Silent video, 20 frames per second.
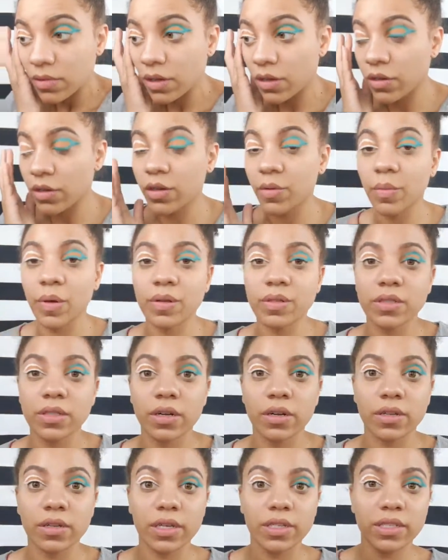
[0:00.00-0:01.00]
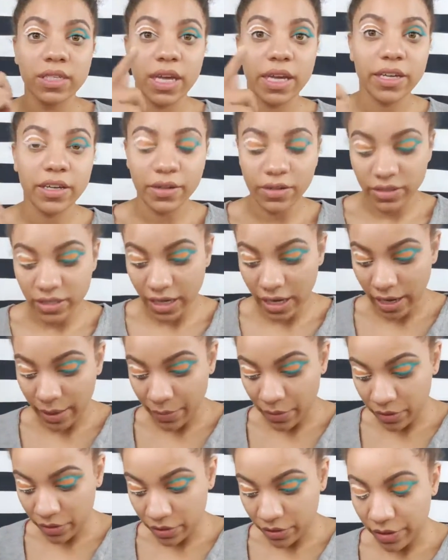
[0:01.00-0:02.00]
You can most certainly take your
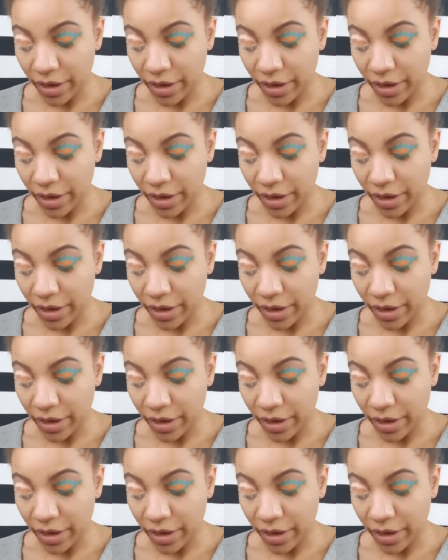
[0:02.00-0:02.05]
time on a